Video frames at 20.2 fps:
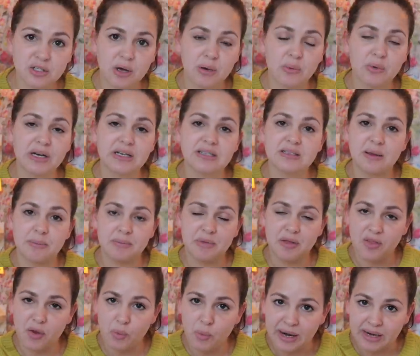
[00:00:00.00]
So I wanted
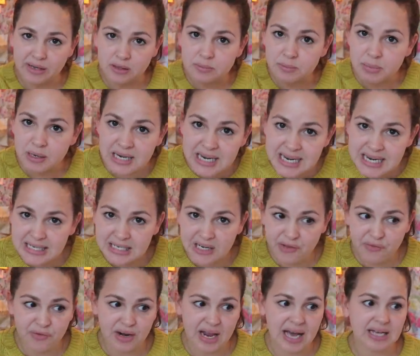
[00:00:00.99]
something that went
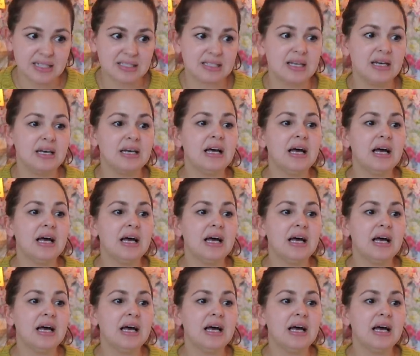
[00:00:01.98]
completely flat.